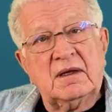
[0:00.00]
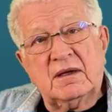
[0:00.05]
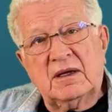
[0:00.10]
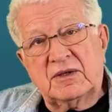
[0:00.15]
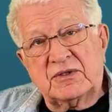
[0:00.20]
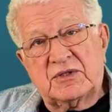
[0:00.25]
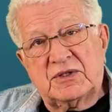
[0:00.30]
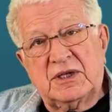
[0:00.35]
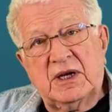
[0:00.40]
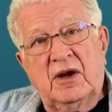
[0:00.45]

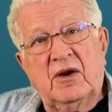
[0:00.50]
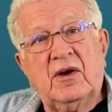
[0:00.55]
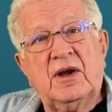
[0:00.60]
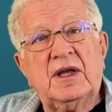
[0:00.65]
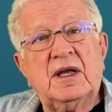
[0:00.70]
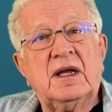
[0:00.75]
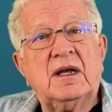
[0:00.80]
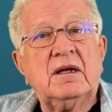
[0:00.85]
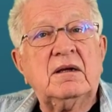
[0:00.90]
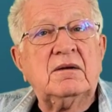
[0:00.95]

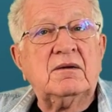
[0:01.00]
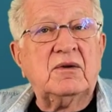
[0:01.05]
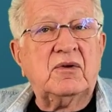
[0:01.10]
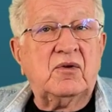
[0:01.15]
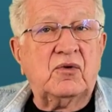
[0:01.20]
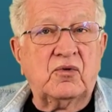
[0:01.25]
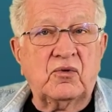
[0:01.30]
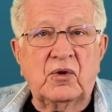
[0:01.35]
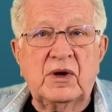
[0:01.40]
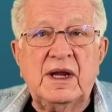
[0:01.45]
Assyria,
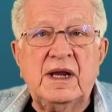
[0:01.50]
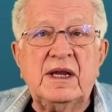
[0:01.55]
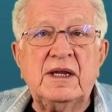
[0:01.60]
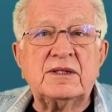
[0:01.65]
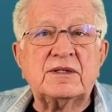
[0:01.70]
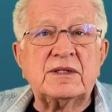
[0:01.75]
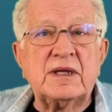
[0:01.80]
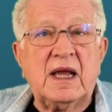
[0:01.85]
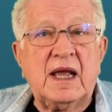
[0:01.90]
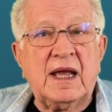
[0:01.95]

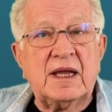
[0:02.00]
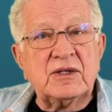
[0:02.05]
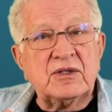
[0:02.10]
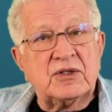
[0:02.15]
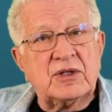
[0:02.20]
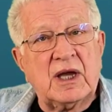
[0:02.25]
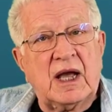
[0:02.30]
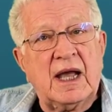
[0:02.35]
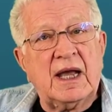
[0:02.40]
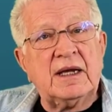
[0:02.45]
Greece, and
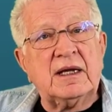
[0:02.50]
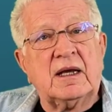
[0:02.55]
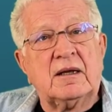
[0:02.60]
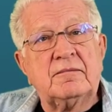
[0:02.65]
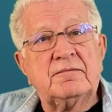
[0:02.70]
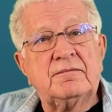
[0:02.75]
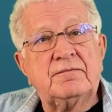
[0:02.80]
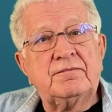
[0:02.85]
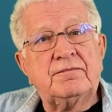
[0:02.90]
China.